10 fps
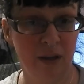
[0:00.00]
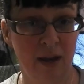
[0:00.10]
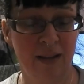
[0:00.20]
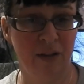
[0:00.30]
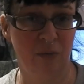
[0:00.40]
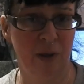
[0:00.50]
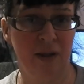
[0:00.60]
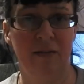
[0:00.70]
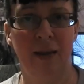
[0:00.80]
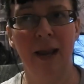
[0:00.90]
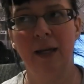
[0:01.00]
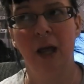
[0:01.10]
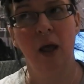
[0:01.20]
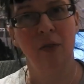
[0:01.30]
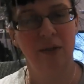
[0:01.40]
to kind of touch base. Again,
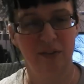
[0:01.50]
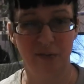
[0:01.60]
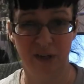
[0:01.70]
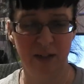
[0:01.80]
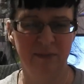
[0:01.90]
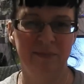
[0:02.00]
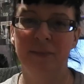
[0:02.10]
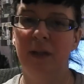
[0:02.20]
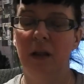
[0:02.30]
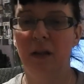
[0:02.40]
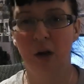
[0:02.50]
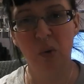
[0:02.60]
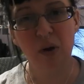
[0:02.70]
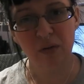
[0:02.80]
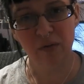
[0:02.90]
that sweater, a
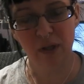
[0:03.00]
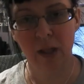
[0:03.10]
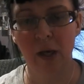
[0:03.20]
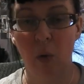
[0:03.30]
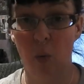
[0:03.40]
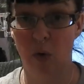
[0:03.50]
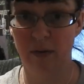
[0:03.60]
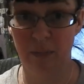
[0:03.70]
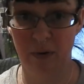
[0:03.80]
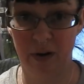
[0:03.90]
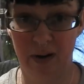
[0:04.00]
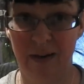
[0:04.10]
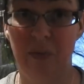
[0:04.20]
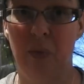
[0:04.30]
little weird feeling once I put it on.